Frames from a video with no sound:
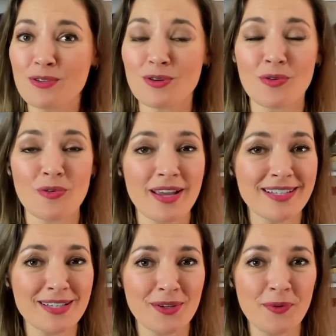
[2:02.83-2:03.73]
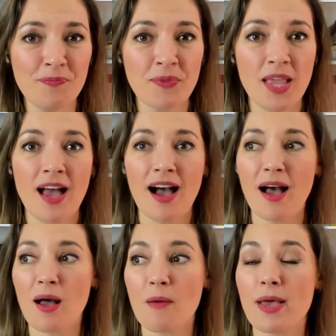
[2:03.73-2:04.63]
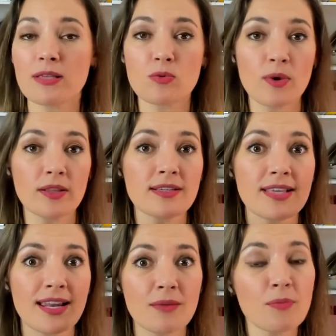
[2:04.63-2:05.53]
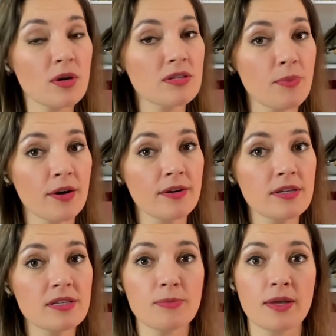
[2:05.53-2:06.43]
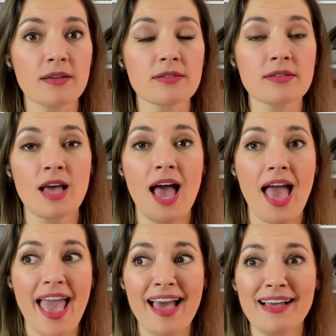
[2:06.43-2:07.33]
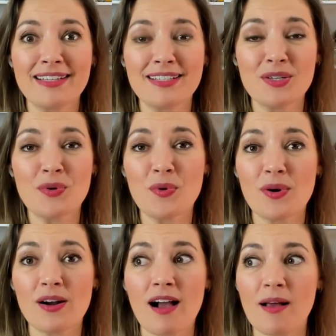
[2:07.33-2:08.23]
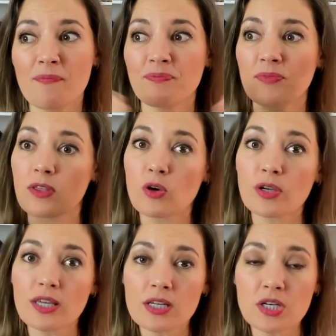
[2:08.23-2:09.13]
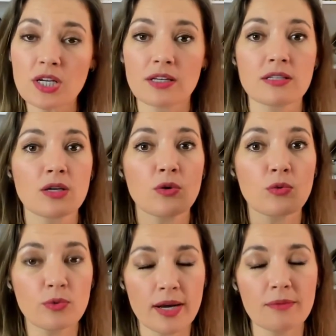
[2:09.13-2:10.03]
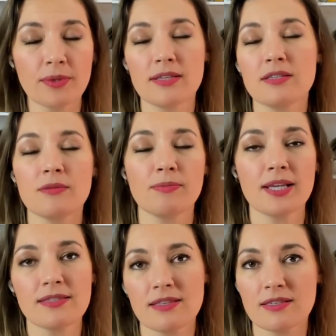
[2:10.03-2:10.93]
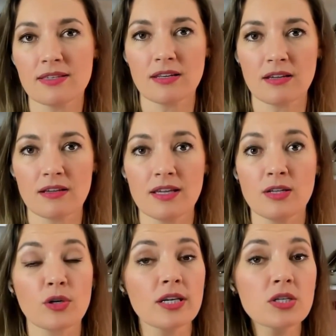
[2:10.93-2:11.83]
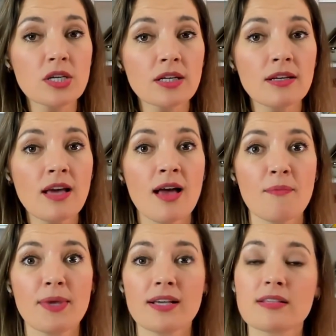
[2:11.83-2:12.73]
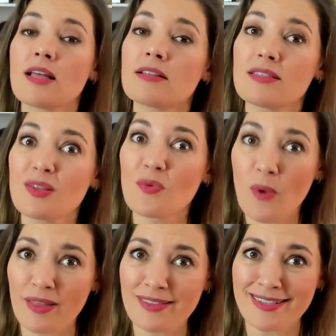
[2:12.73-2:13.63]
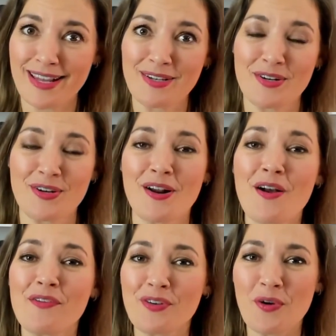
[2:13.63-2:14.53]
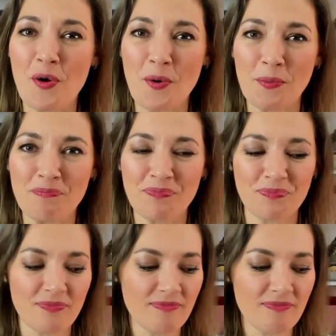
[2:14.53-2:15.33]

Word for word: those are great too, um, as well as any prosperity spells and your um, your kitchen. It's a great place to place this in it in your kitchen because that's the wealth center of your home.